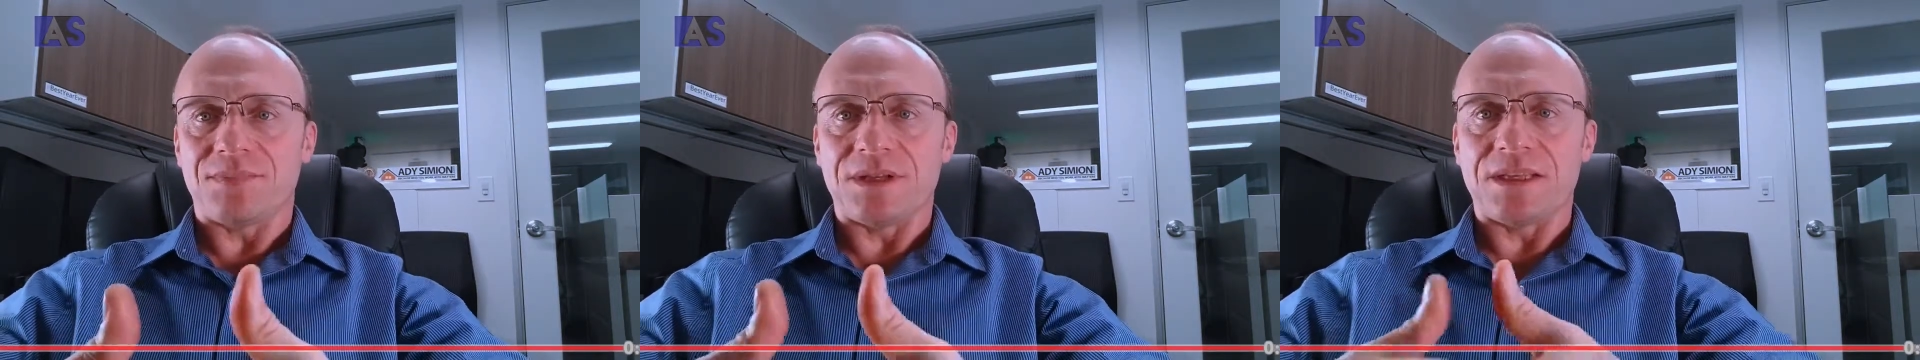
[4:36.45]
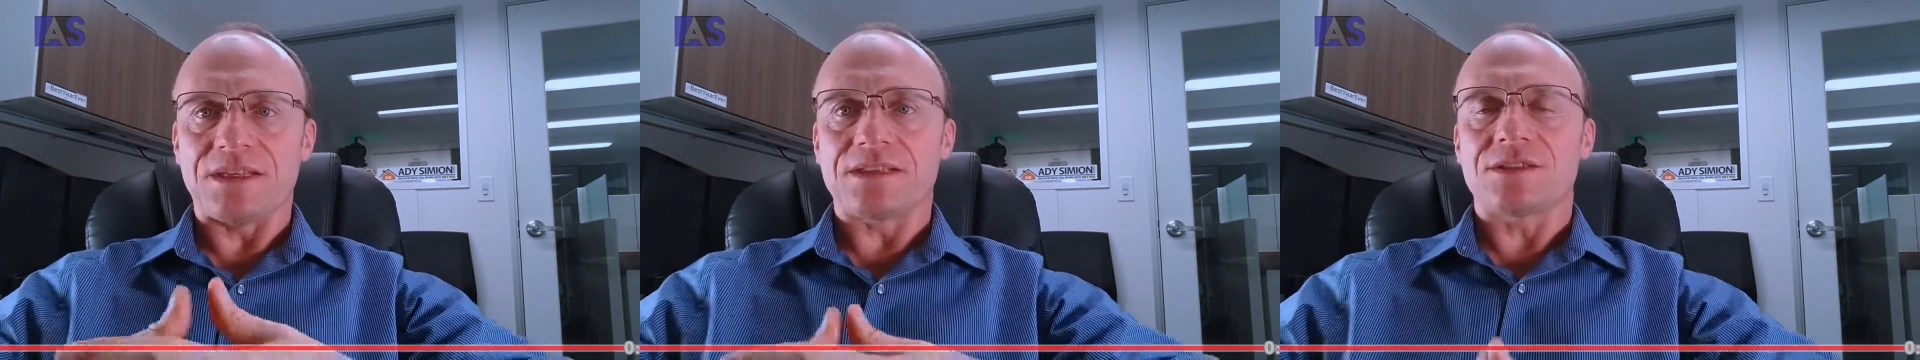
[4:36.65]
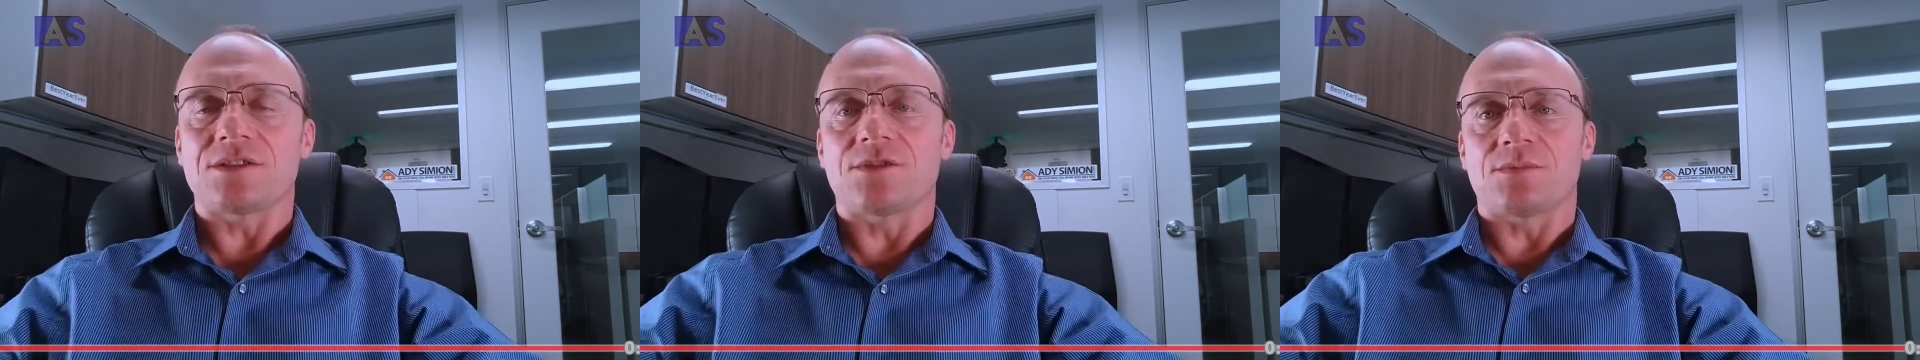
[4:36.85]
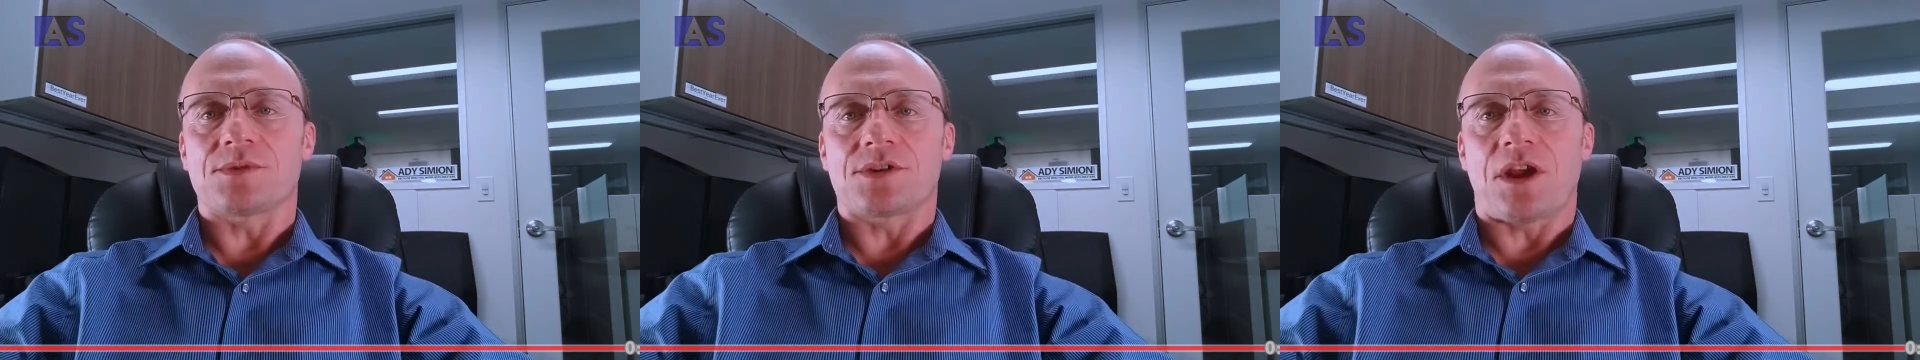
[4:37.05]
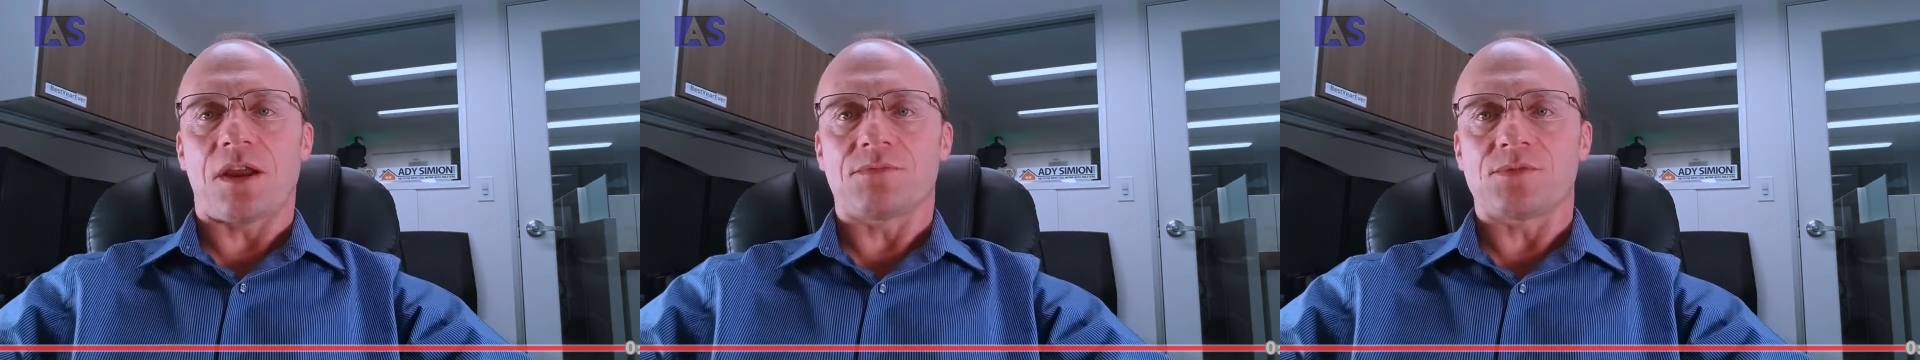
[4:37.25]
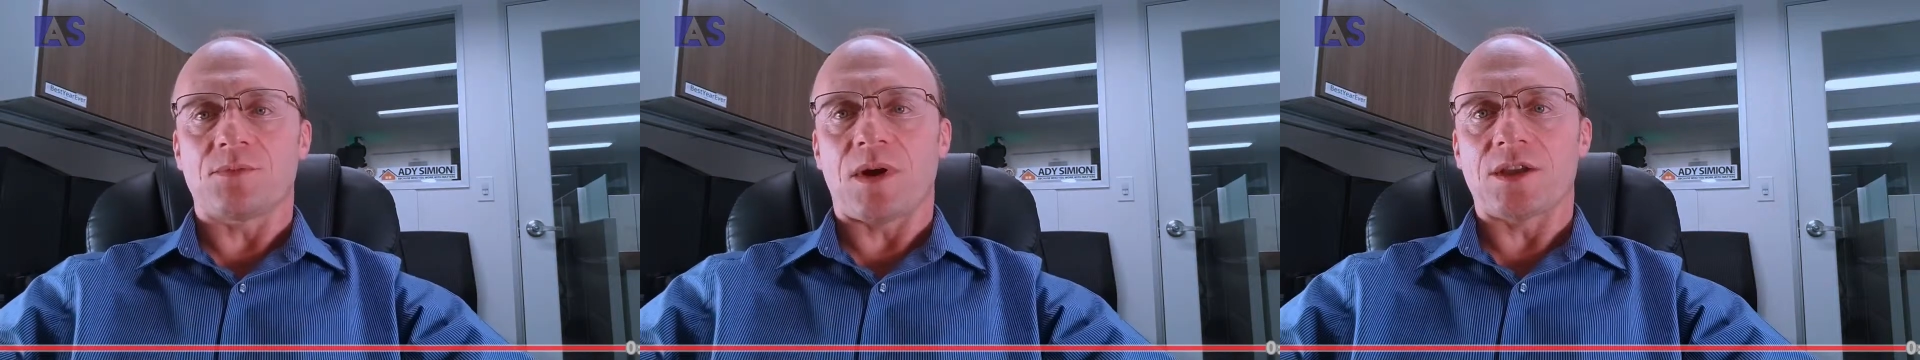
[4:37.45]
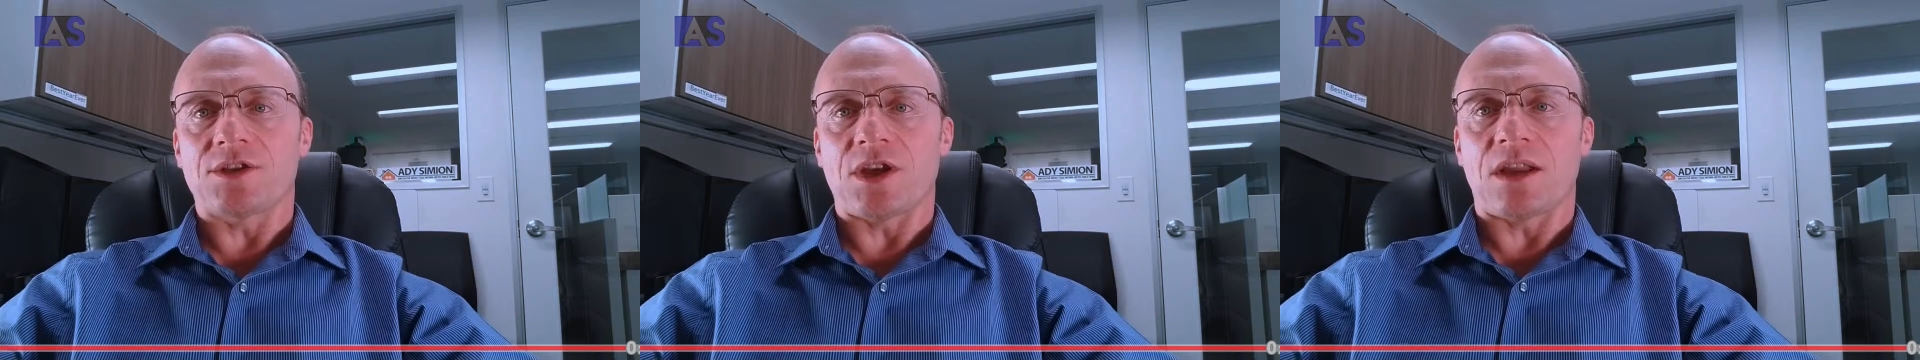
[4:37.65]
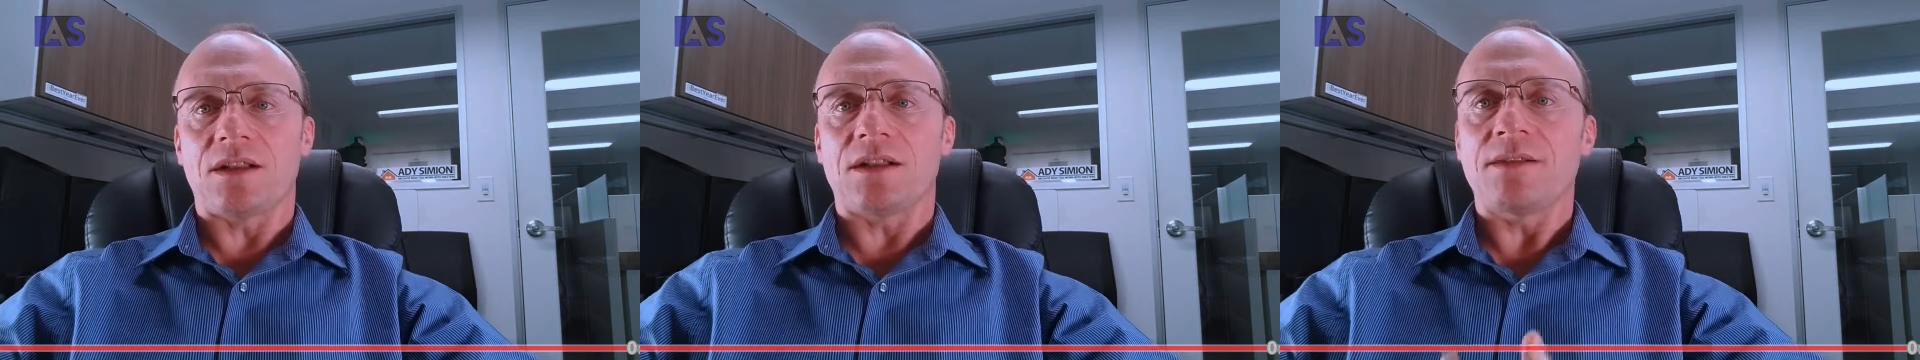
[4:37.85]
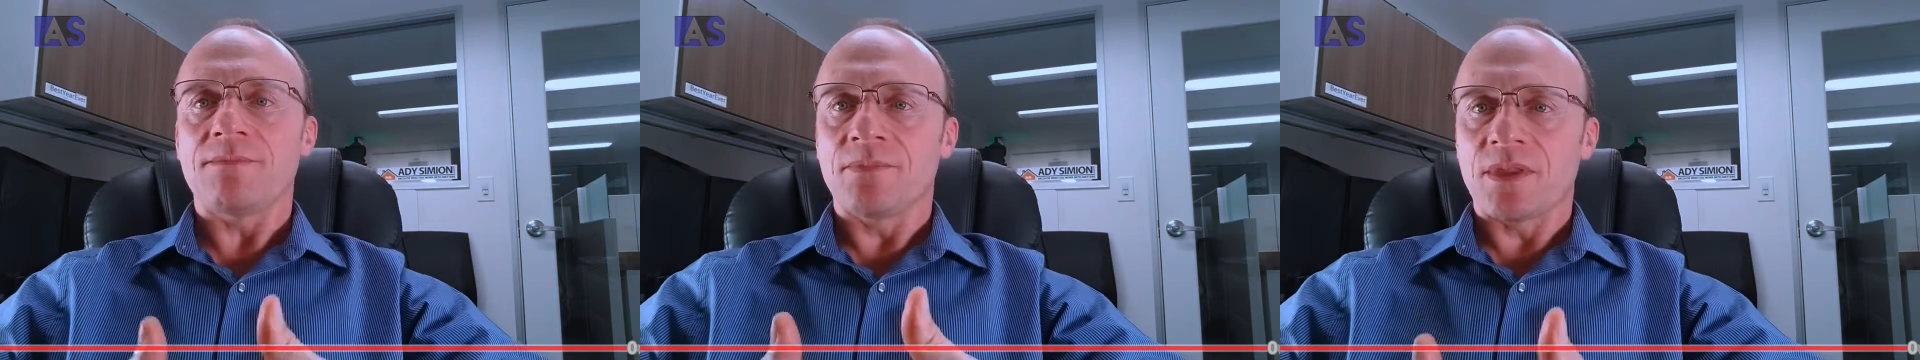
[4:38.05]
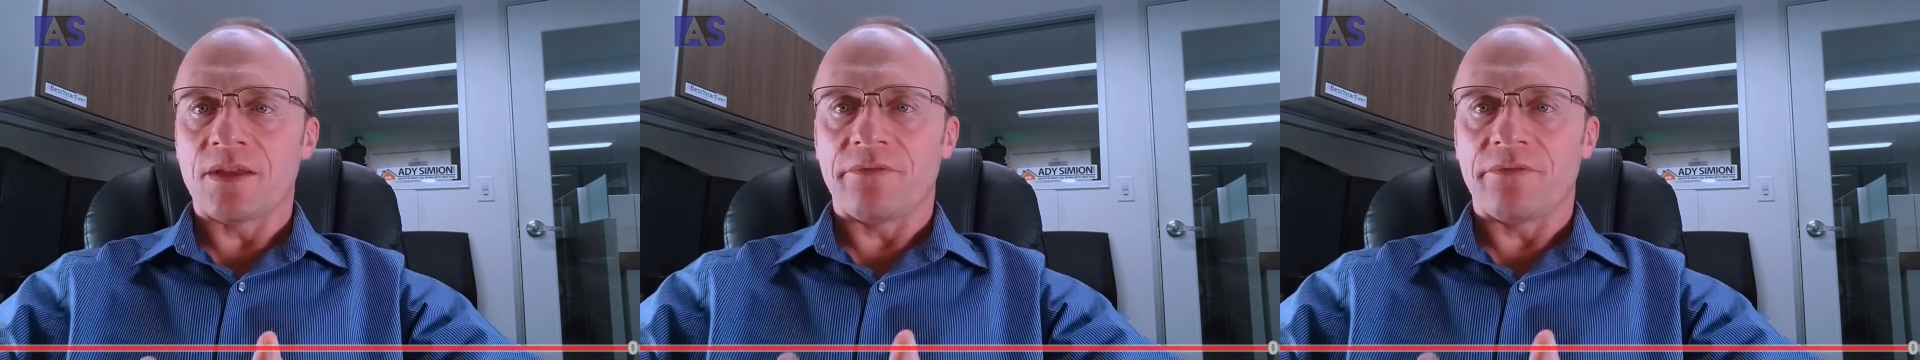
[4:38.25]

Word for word: please subscribe to my channel.